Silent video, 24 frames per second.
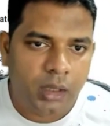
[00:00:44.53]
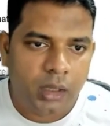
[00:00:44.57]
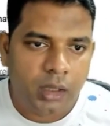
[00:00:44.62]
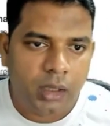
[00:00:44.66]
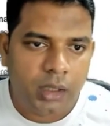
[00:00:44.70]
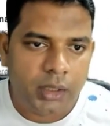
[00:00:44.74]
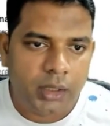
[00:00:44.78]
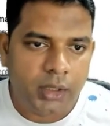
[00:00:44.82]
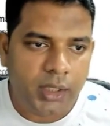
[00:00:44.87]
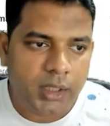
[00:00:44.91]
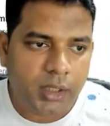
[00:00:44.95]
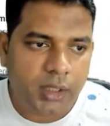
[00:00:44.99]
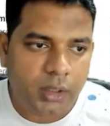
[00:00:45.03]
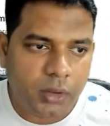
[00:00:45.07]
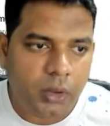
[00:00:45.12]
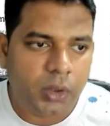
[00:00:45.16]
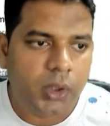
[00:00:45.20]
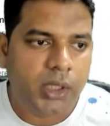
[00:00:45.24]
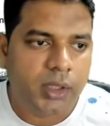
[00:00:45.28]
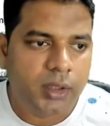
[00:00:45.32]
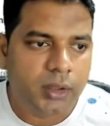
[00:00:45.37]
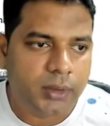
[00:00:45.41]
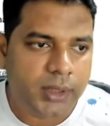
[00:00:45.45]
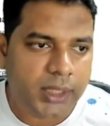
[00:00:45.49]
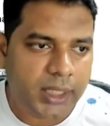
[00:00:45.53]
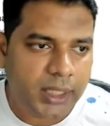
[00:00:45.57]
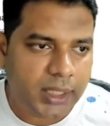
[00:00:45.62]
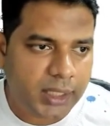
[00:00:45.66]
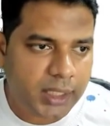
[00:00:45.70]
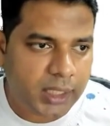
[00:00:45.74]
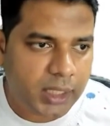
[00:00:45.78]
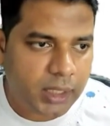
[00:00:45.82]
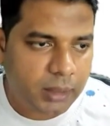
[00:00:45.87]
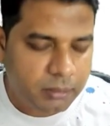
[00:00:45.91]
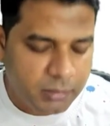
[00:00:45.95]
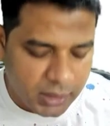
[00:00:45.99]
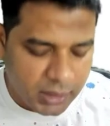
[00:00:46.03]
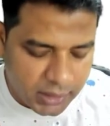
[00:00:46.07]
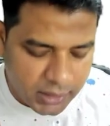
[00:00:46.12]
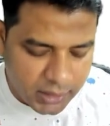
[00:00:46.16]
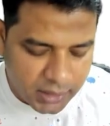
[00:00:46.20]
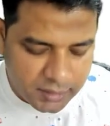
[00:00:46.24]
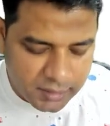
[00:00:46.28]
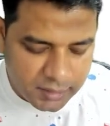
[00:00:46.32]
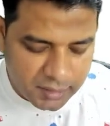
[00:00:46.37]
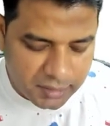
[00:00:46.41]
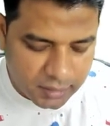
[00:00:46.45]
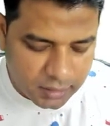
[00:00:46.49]
You need to go into Telegram
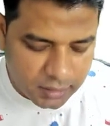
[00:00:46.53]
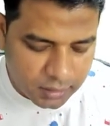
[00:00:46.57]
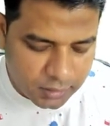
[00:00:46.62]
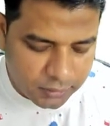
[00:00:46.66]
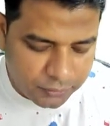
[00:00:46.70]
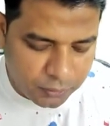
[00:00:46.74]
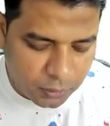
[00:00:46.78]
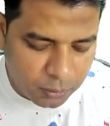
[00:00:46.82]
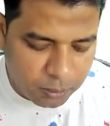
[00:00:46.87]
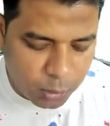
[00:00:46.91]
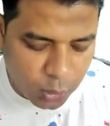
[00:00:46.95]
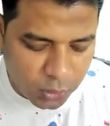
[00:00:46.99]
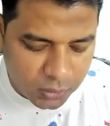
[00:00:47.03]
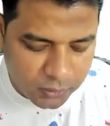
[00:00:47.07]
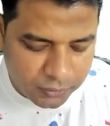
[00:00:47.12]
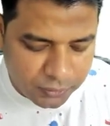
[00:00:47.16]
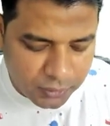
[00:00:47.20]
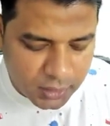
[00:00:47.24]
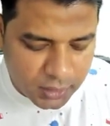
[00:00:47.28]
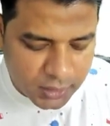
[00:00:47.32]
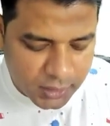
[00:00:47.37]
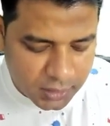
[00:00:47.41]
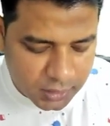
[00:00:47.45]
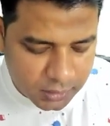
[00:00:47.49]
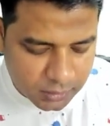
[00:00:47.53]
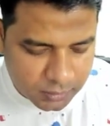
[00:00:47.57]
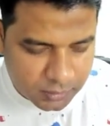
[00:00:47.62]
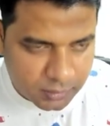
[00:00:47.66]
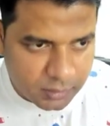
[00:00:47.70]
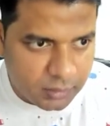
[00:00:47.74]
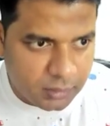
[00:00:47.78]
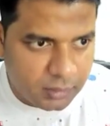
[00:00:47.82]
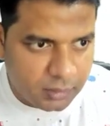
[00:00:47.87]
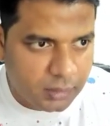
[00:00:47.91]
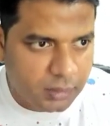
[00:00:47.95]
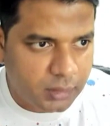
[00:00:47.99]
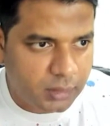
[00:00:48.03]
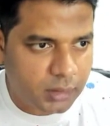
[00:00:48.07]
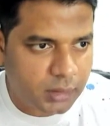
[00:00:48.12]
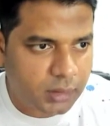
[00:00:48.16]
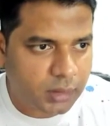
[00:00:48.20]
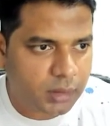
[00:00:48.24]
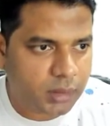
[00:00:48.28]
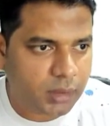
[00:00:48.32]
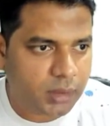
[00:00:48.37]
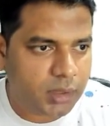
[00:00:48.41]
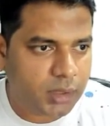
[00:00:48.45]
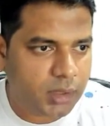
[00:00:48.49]
and search for Botfather.
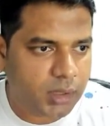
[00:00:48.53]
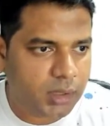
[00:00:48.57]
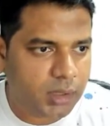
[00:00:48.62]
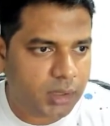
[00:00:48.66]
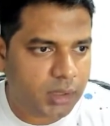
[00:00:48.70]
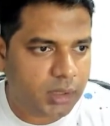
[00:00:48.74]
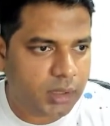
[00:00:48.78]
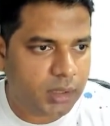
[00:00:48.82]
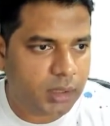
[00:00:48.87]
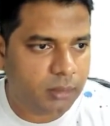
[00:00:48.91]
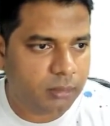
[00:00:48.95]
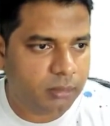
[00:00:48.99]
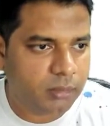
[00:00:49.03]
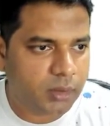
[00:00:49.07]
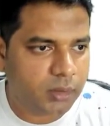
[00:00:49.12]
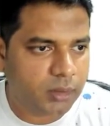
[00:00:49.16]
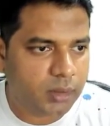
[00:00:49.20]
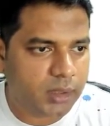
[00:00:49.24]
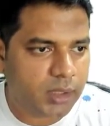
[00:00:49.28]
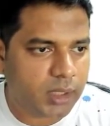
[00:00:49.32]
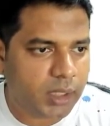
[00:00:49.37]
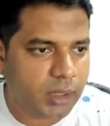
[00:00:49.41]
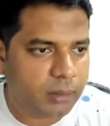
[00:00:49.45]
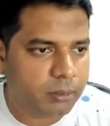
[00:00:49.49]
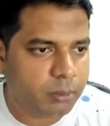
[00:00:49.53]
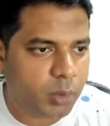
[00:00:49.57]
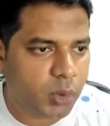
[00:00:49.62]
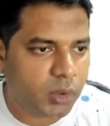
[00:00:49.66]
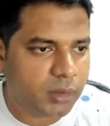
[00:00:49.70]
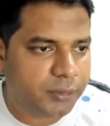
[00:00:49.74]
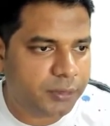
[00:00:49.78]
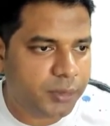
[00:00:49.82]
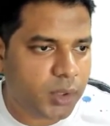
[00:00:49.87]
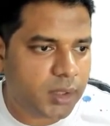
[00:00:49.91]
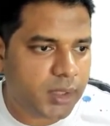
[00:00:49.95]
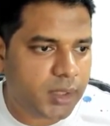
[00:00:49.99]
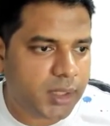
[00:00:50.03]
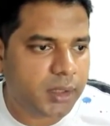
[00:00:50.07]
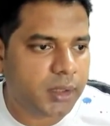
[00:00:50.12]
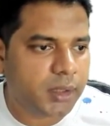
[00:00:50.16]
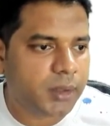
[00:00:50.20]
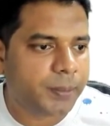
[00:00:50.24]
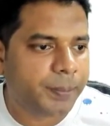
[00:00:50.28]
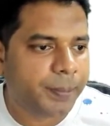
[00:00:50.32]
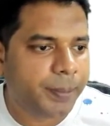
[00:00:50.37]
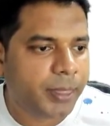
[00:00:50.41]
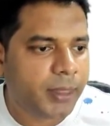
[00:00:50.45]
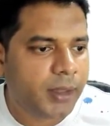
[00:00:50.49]
I'm going to type Botfather
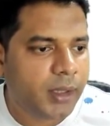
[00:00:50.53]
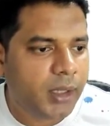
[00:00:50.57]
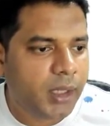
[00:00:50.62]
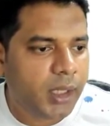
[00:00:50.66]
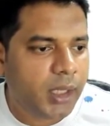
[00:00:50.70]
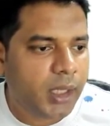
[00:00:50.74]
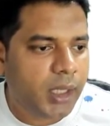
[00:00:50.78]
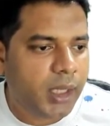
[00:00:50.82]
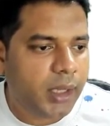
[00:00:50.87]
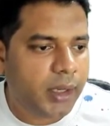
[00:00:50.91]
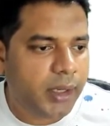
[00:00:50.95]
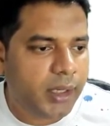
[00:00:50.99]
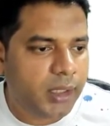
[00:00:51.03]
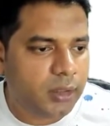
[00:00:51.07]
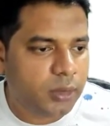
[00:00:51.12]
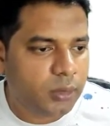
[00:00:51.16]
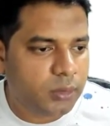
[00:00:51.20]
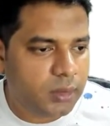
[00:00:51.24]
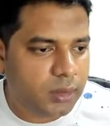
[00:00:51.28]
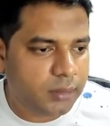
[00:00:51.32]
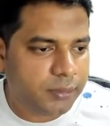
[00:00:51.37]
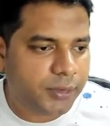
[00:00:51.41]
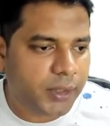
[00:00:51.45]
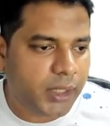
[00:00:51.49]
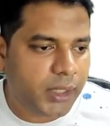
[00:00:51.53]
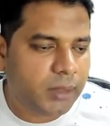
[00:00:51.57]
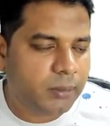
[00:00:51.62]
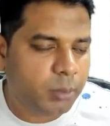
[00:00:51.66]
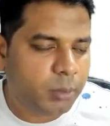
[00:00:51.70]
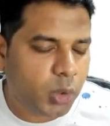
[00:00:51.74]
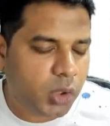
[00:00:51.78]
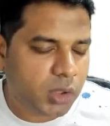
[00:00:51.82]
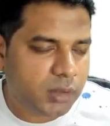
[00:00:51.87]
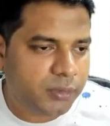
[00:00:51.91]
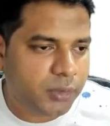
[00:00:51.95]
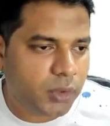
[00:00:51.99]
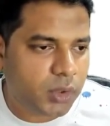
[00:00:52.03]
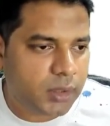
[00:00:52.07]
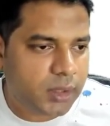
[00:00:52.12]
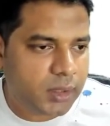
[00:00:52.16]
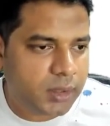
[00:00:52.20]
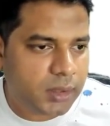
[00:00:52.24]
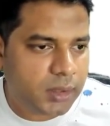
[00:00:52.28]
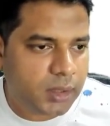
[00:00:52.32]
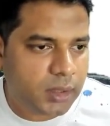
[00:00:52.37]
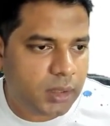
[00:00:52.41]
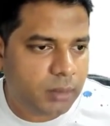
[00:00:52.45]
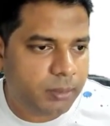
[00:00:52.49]
and you will find
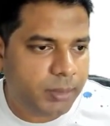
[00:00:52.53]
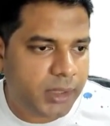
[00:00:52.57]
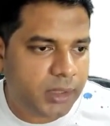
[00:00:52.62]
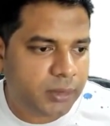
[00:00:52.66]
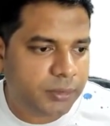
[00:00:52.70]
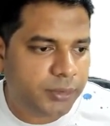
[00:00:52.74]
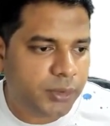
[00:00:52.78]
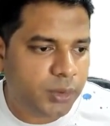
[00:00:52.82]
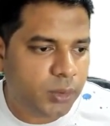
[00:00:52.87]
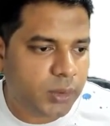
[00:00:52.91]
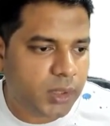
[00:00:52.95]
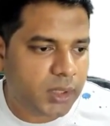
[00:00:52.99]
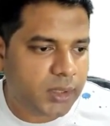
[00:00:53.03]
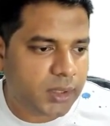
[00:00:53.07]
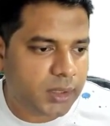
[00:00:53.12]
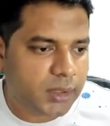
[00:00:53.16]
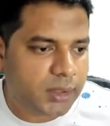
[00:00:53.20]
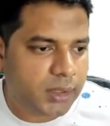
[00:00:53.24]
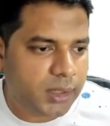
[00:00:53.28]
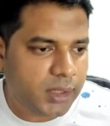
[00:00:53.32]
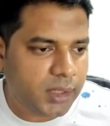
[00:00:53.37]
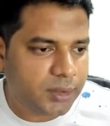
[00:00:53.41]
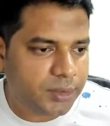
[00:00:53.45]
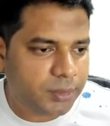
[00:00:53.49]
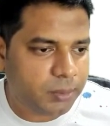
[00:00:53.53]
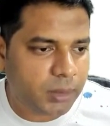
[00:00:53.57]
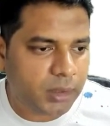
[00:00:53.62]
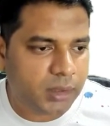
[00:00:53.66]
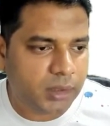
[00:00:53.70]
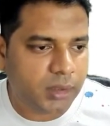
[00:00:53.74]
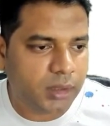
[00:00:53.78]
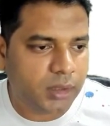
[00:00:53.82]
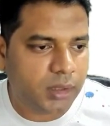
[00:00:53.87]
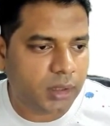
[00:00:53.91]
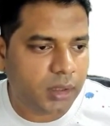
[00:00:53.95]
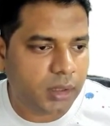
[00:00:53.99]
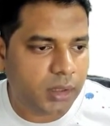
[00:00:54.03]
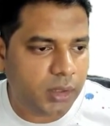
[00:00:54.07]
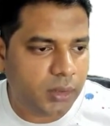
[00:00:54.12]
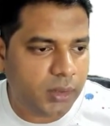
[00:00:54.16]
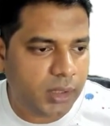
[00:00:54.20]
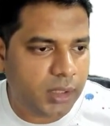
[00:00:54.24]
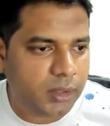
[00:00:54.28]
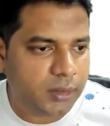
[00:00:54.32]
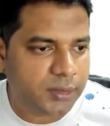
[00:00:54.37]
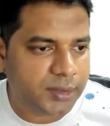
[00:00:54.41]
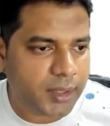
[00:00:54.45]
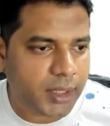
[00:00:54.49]
Botfather. There will be a few other things, but you
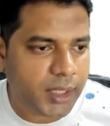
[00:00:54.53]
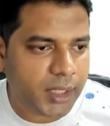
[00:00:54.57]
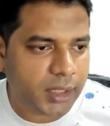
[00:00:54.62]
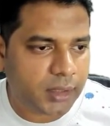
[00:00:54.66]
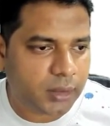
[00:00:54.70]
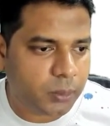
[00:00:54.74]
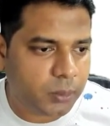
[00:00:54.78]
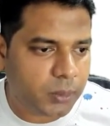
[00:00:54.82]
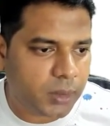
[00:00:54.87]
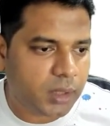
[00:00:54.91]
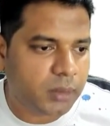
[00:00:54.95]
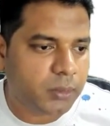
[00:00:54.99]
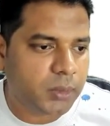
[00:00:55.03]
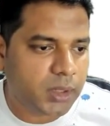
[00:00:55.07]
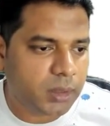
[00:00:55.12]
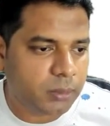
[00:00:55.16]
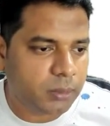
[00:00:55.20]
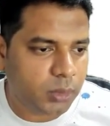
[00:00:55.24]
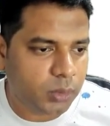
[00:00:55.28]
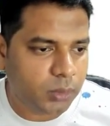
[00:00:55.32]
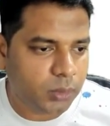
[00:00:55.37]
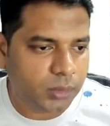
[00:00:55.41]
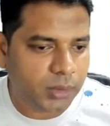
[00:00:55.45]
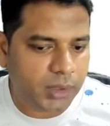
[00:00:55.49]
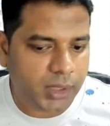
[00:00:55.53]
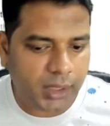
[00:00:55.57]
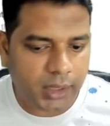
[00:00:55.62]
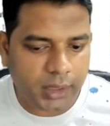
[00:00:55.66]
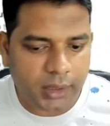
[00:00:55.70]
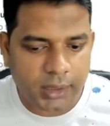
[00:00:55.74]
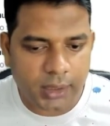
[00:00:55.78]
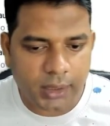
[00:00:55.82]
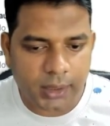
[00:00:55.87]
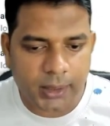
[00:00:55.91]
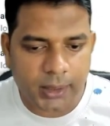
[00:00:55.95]
need to select the one with the blue tick